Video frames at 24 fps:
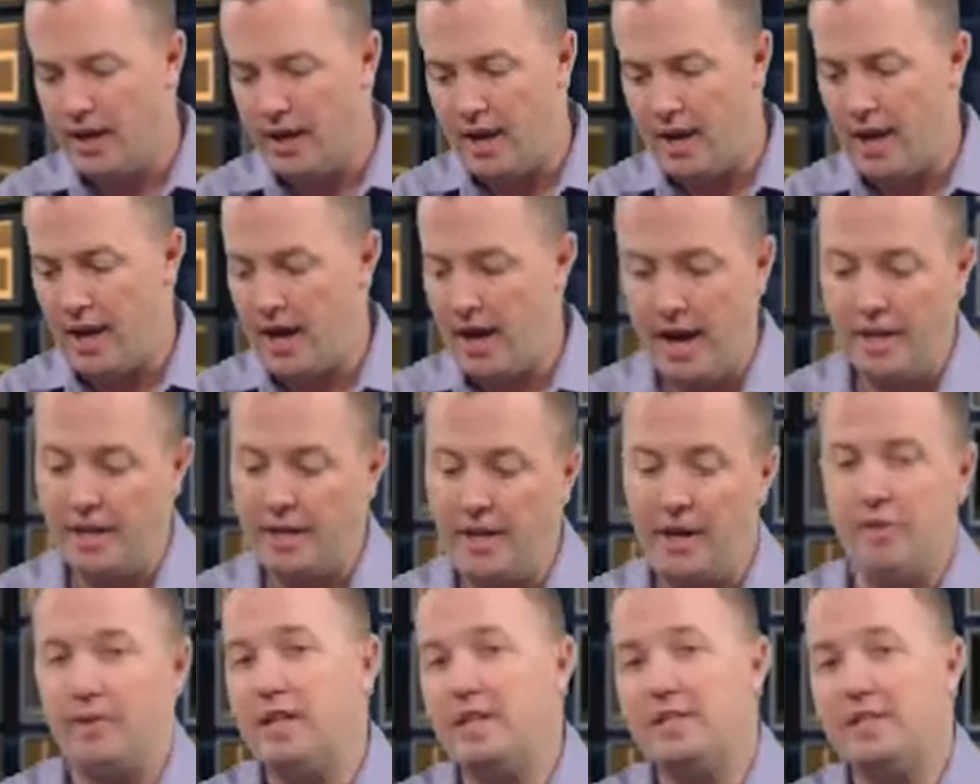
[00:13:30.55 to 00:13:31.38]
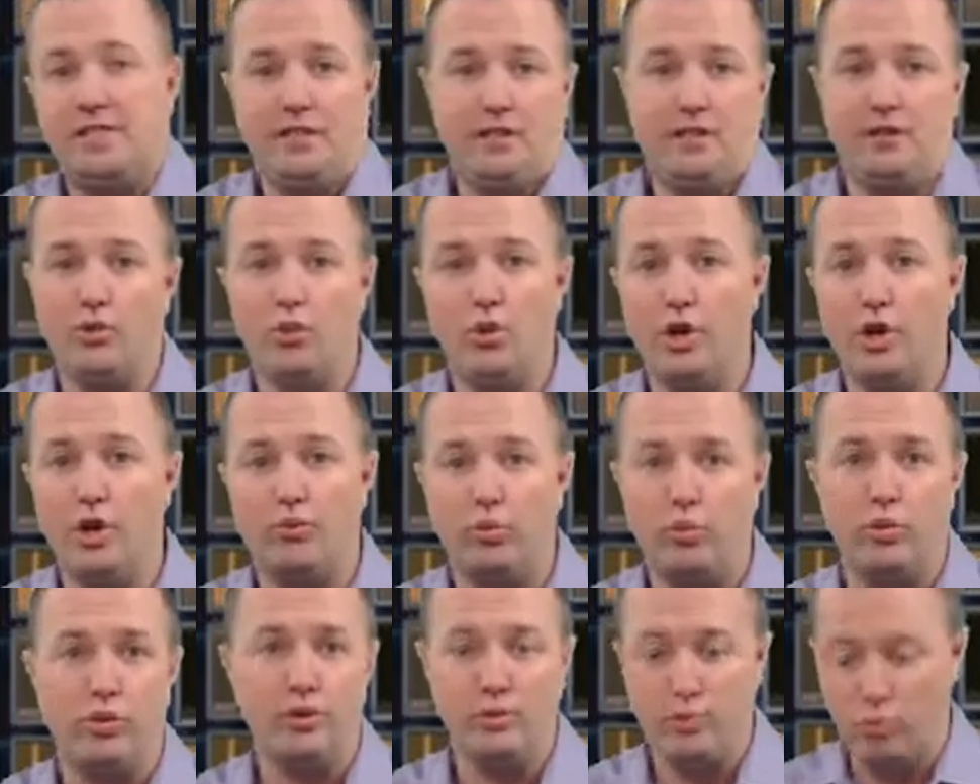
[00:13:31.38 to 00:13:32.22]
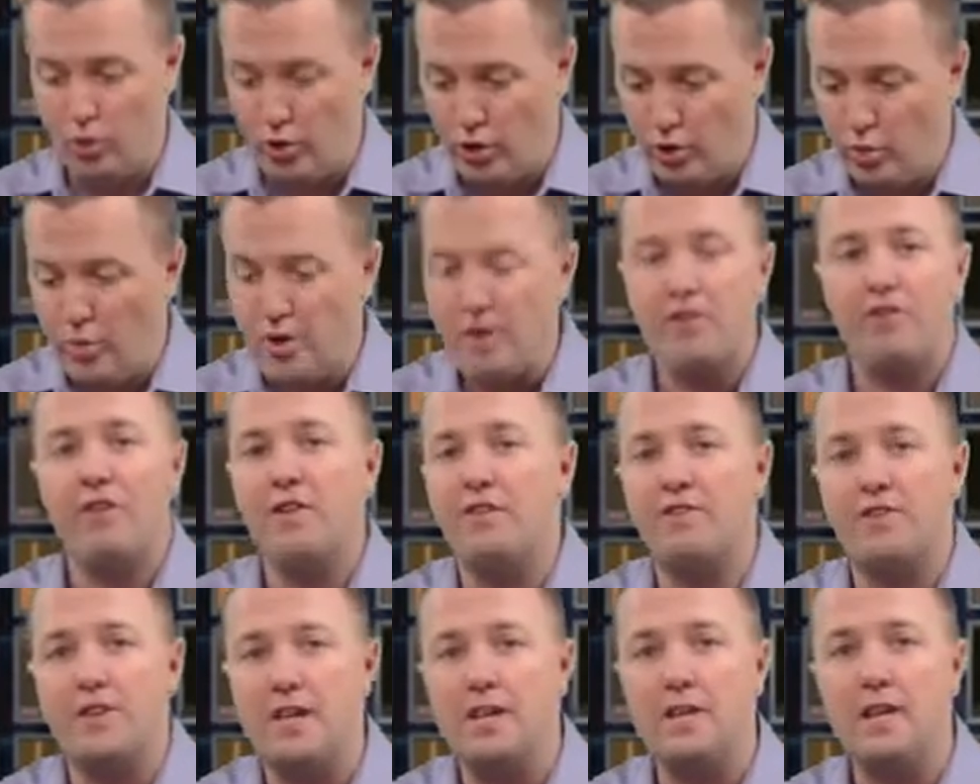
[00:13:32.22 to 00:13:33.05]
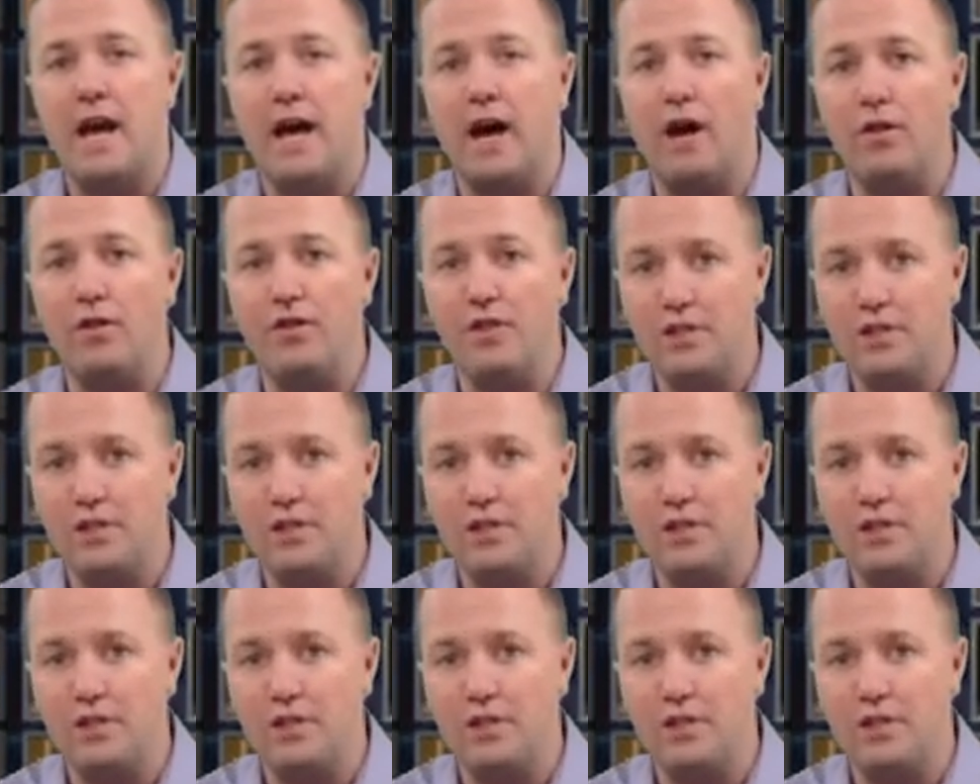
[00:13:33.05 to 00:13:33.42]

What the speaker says: And we're in week 15 now.